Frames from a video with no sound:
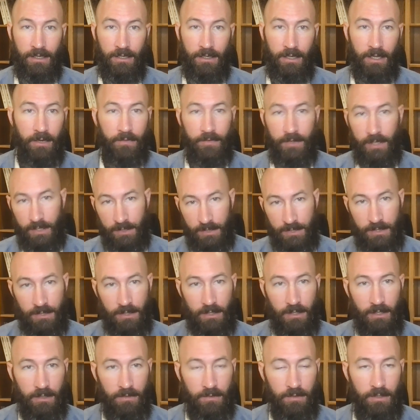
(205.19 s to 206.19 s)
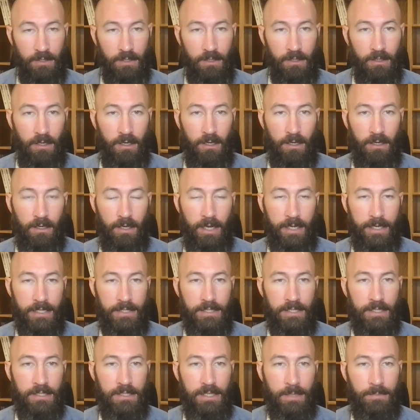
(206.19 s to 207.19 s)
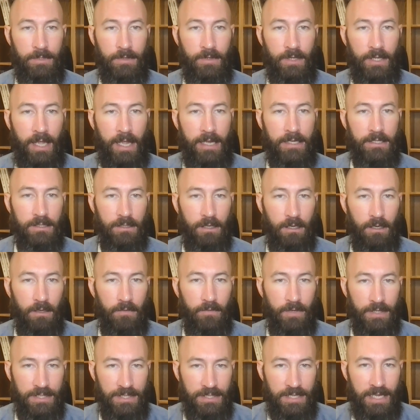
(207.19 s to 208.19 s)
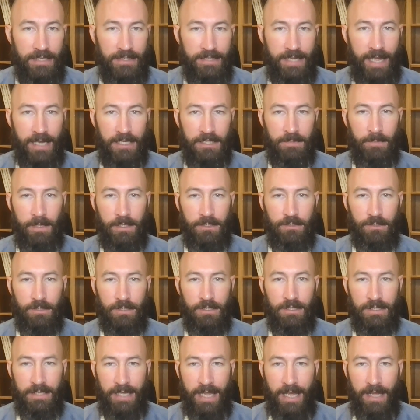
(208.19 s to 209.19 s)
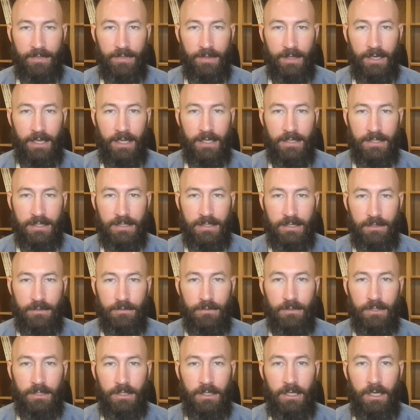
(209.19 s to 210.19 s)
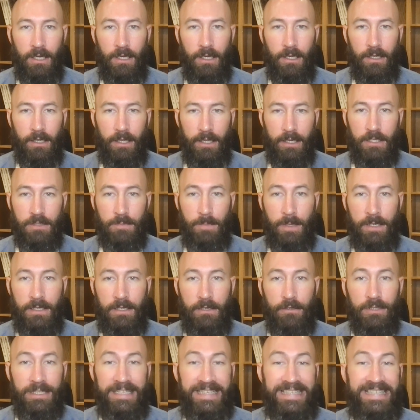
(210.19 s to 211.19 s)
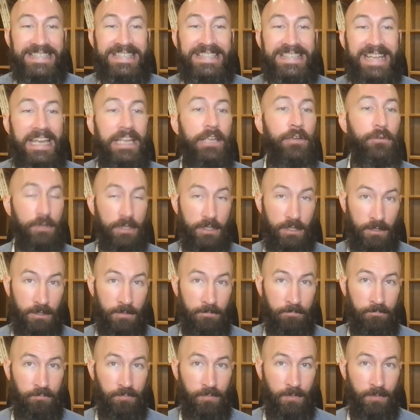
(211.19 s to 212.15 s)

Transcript: And except in the case of estate tax measured in death, it has been nearly sacred